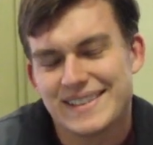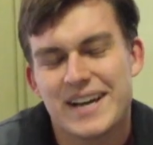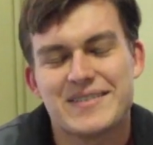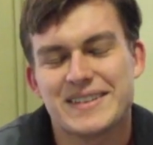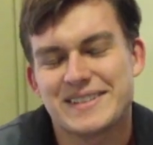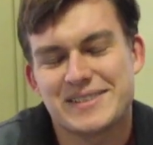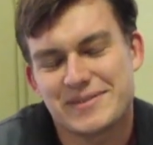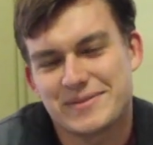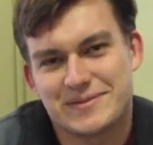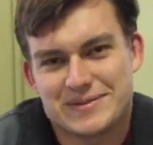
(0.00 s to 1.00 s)
I mean, there's,
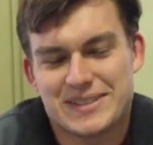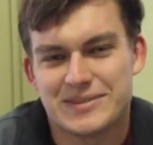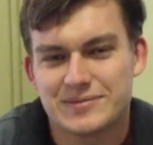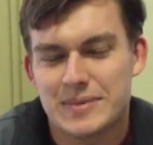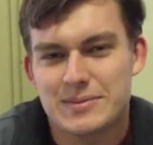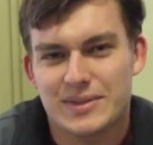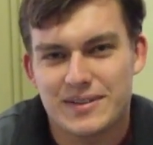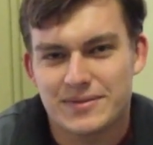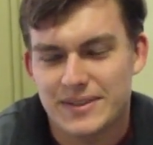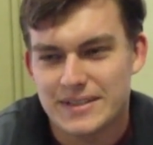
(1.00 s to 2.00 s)
people
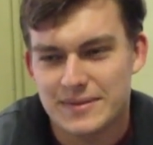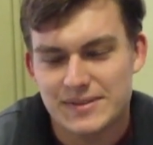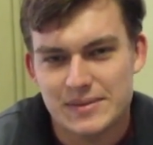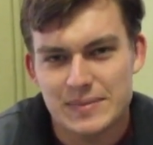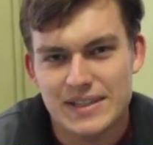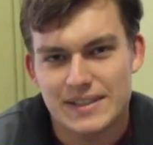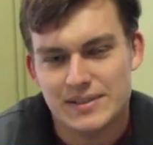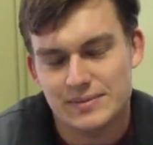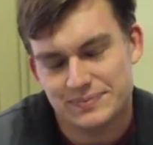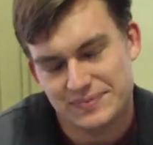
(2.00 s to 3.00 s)
have freedom of
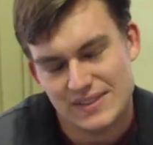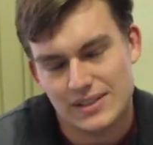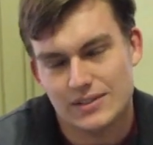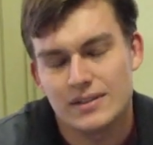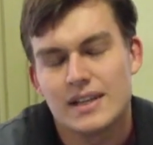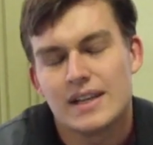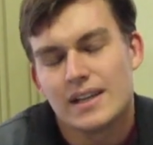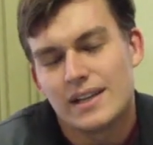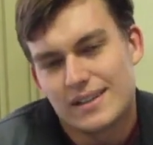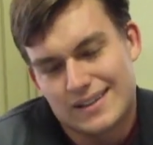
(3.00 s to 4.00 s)
speech, so,
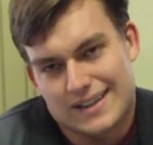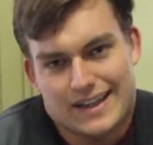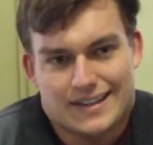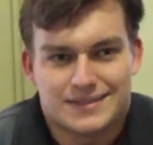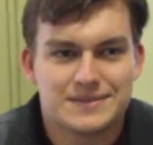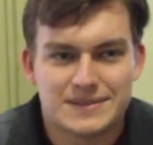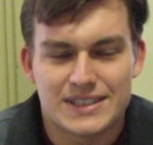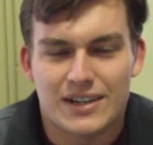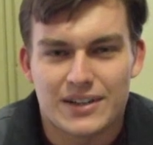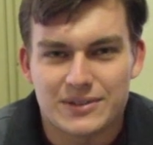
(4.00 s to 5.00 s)
I
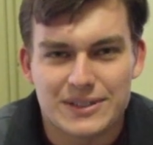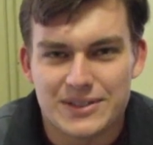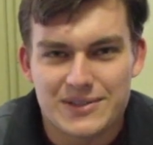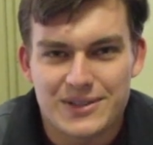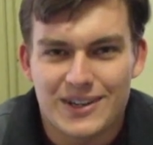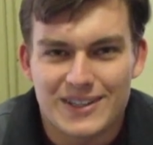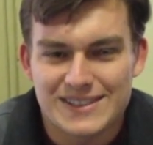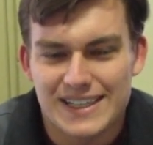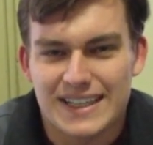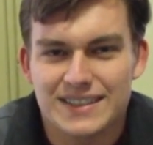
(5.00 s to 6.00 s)
don't really know the
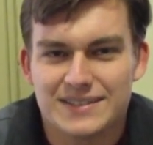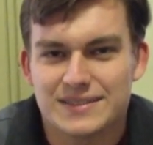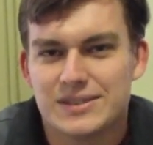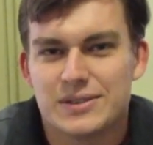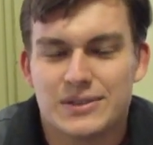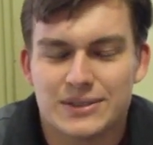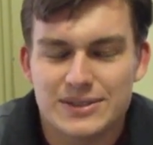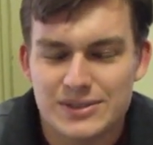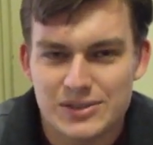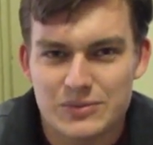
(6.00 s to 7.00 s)
laws. Like, you can only
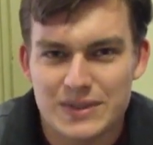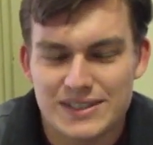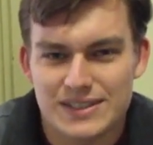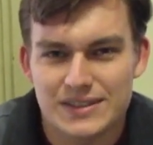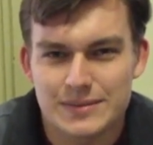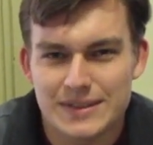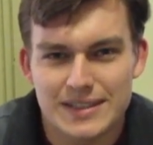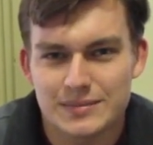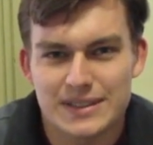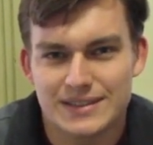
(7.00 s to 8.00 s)
do so much to limit
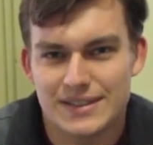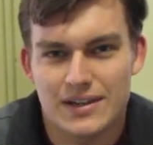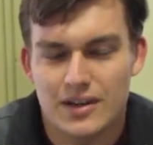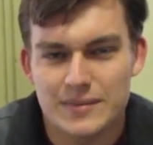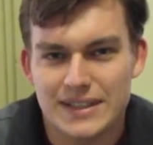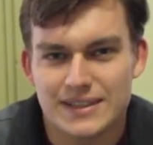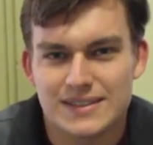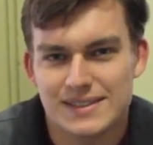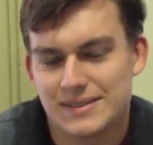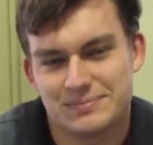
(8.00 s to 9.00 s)
it, but no, I mean,
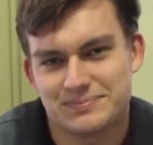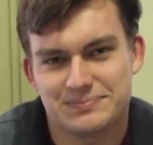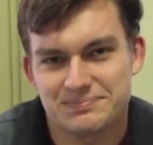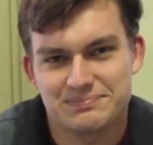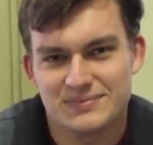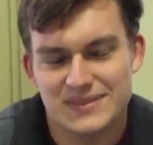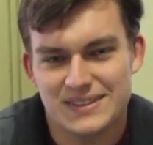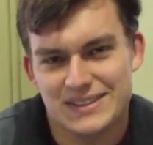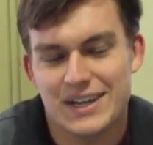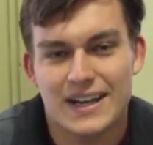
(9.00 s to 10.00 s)
it's
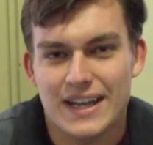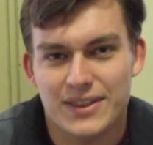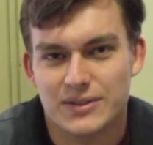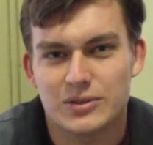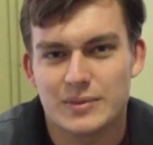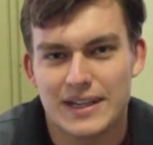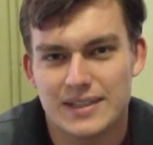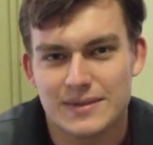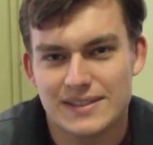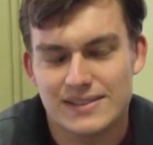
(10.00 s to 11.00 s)
not ethical by any
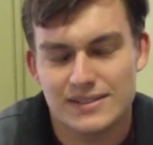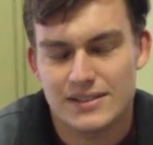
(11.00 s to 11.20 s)
means, so